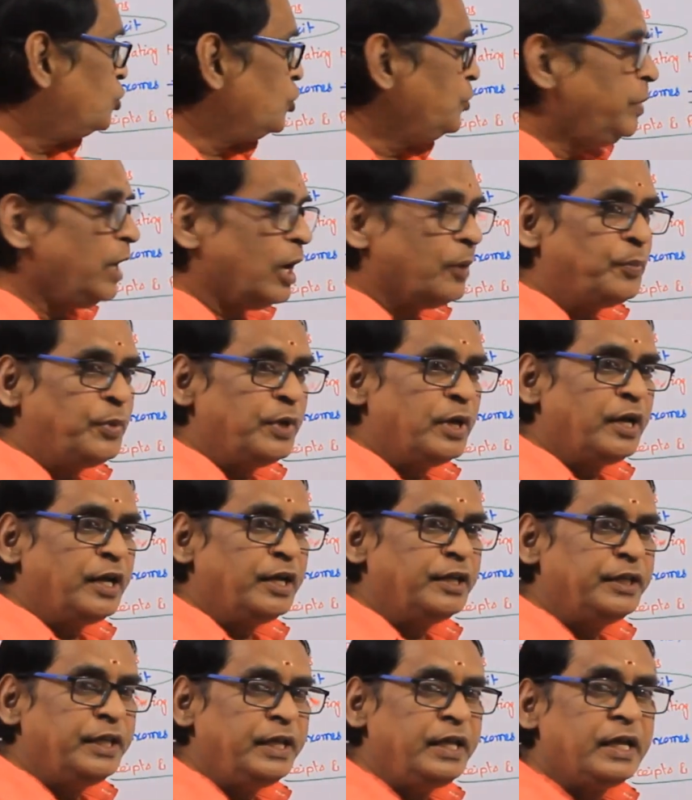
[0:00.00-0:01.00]
should be appear
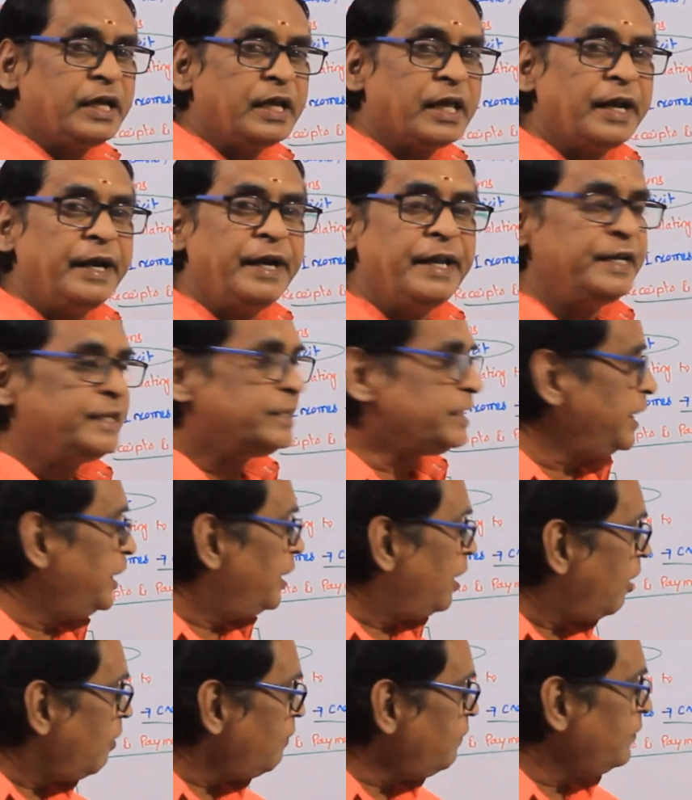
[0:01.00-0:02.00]
in the credit side
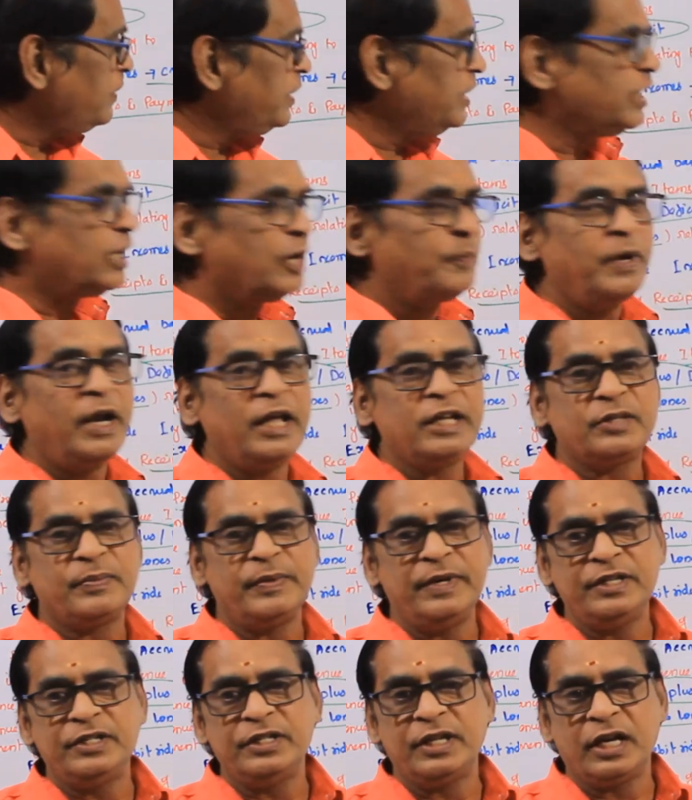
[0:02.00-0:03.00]
of income and
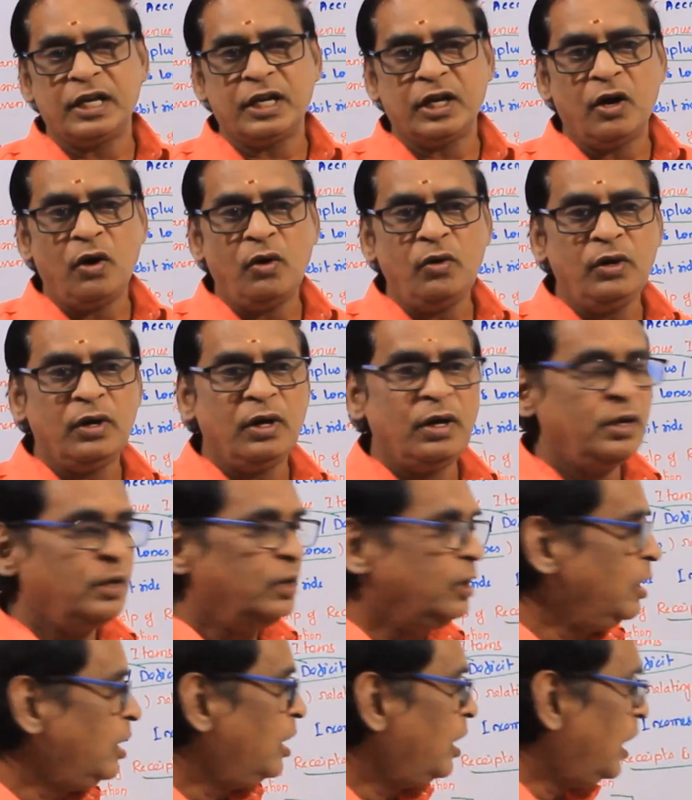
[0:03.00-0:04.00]
expenditure account,
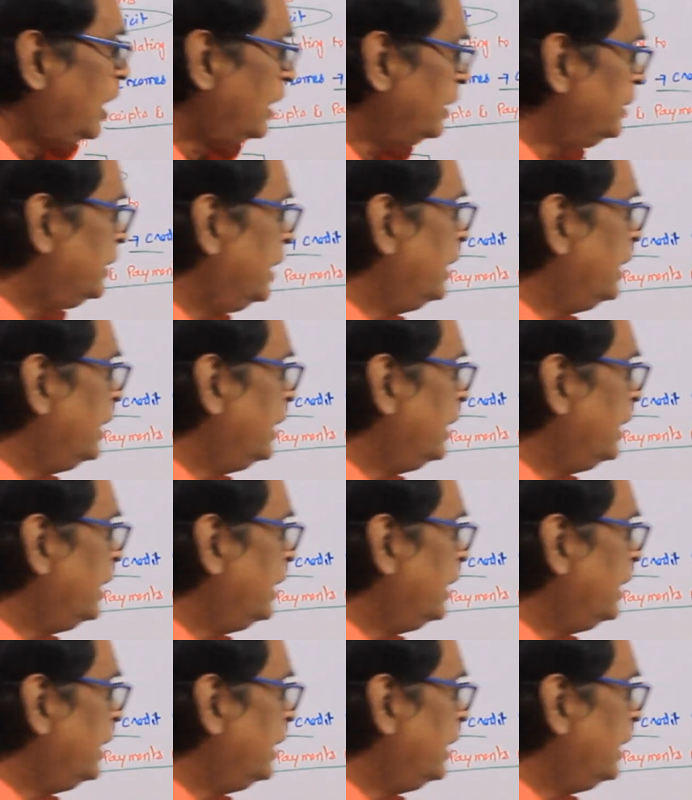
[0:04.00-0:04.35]
and